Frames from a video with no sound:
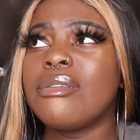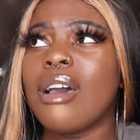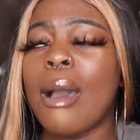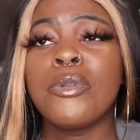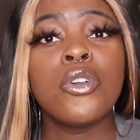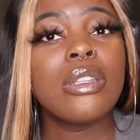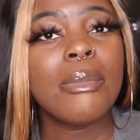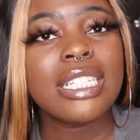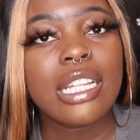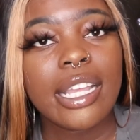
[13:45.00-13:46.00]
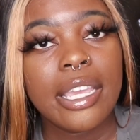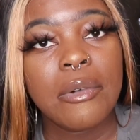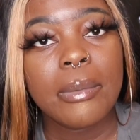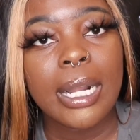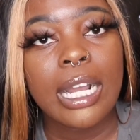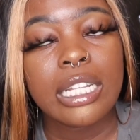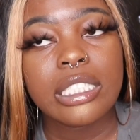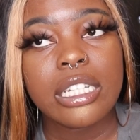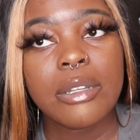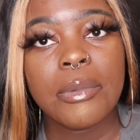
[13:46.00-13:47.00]
I'm doing the best I can with my
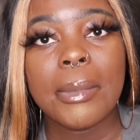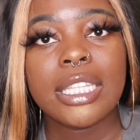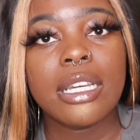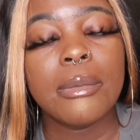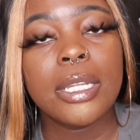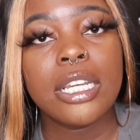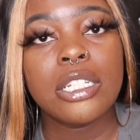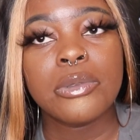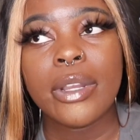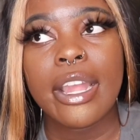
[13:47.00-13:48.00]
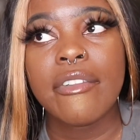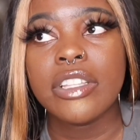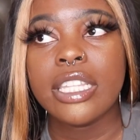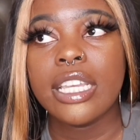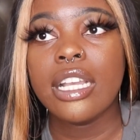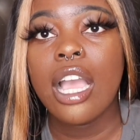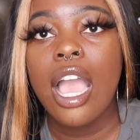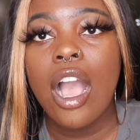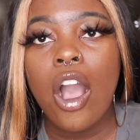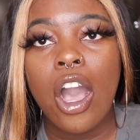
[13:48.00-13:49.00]
content, with my thumbnails, with everything
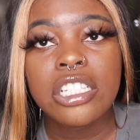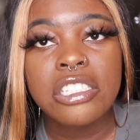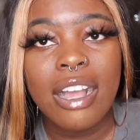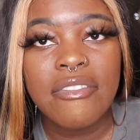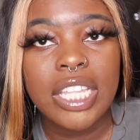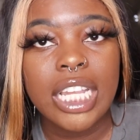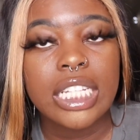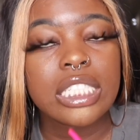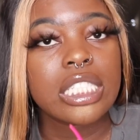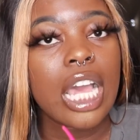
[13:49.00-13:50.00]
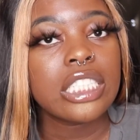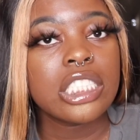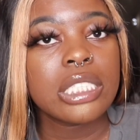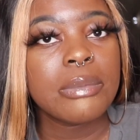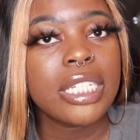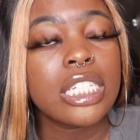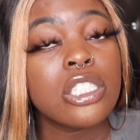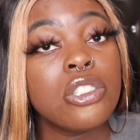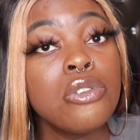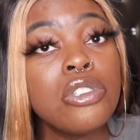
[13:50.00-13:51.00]
also i feel like it's not just me
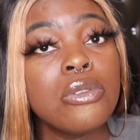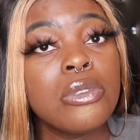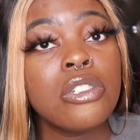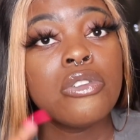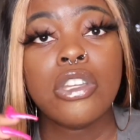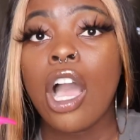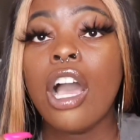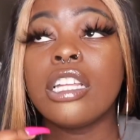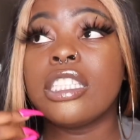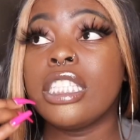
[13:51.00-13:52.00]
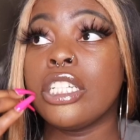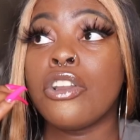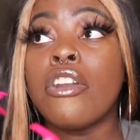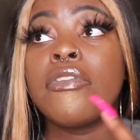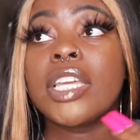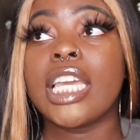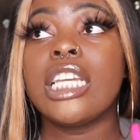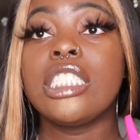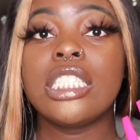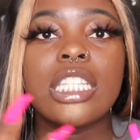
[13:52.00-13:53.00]
it's youtube too y'all the
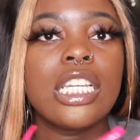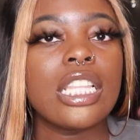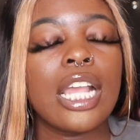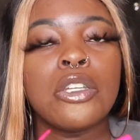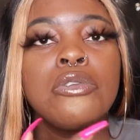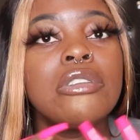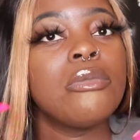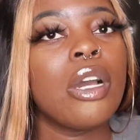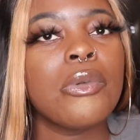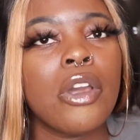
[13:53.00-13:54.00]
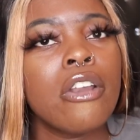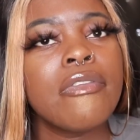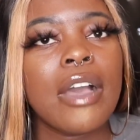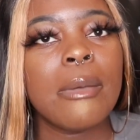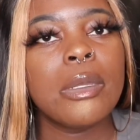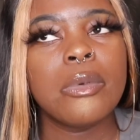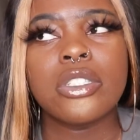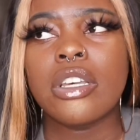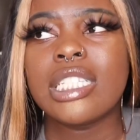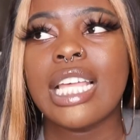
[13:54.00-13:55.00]
notification thing like youtube don't notify people
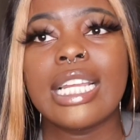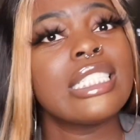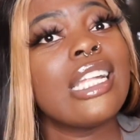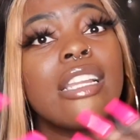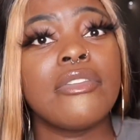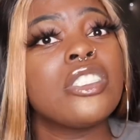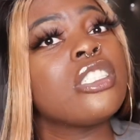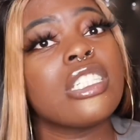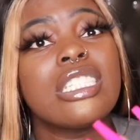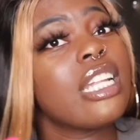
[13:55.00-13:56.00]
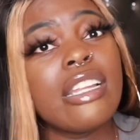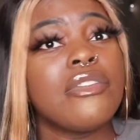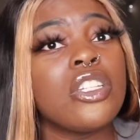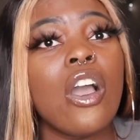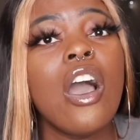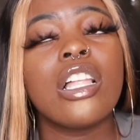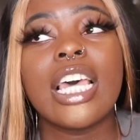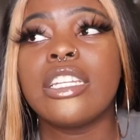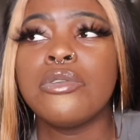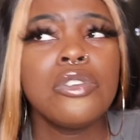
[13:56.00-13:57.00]
so it's like it's not even just it's not even y'all
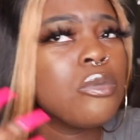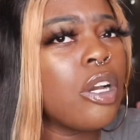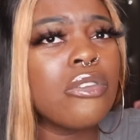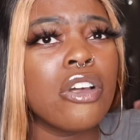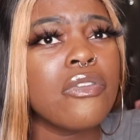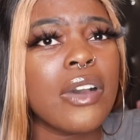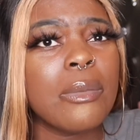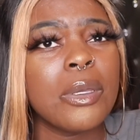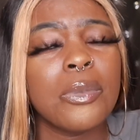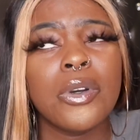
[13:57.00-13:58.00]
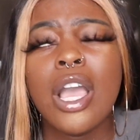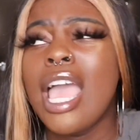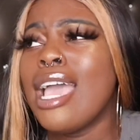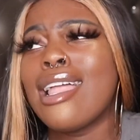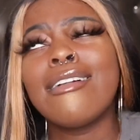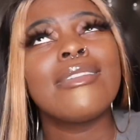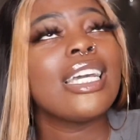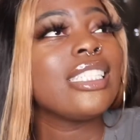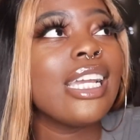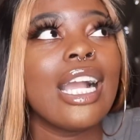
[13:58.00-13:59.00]
like youtube don't notify people and i'm
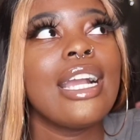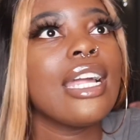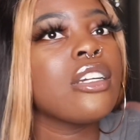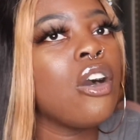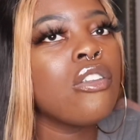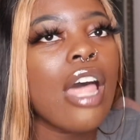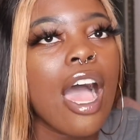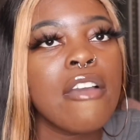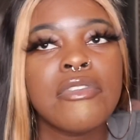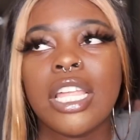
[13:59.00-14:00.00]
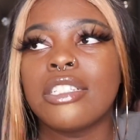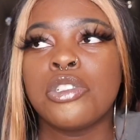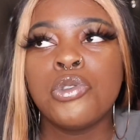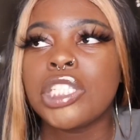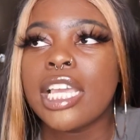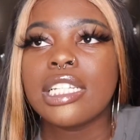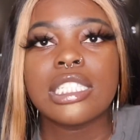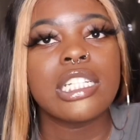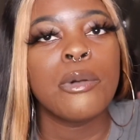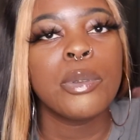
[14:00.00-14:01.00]
like dang i gotta go live for like two seconds
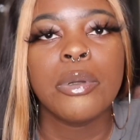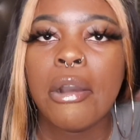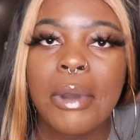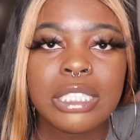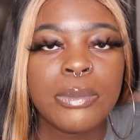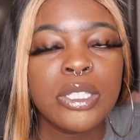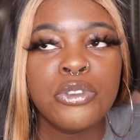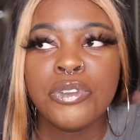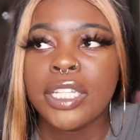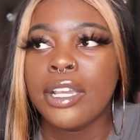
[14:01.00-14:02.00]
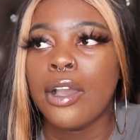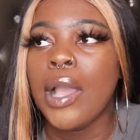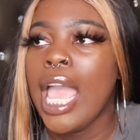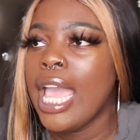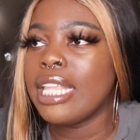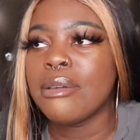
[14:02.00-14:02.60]
tell people go watch my new video and then